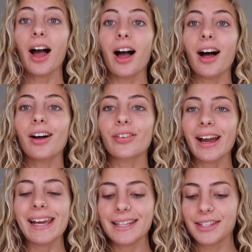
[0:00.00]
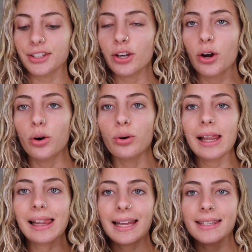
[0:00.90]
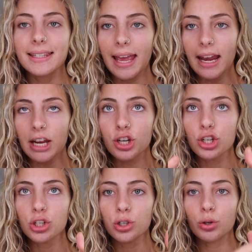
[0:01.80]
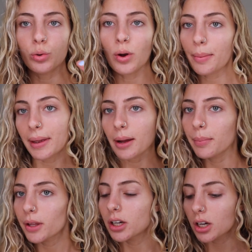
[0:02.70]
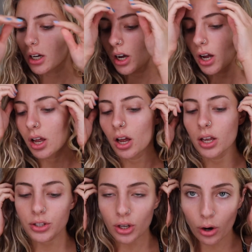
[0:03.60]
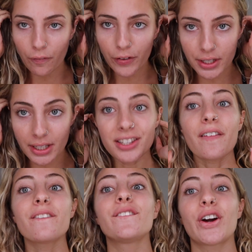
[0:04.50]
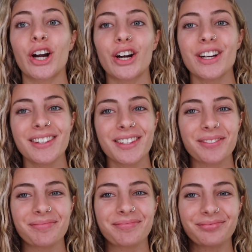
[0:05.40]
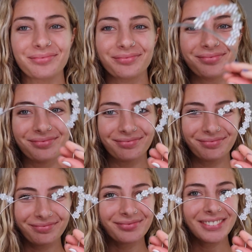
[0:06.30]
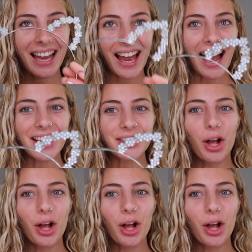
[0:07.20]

Alright, so let's get into the makeup look. So first things first, as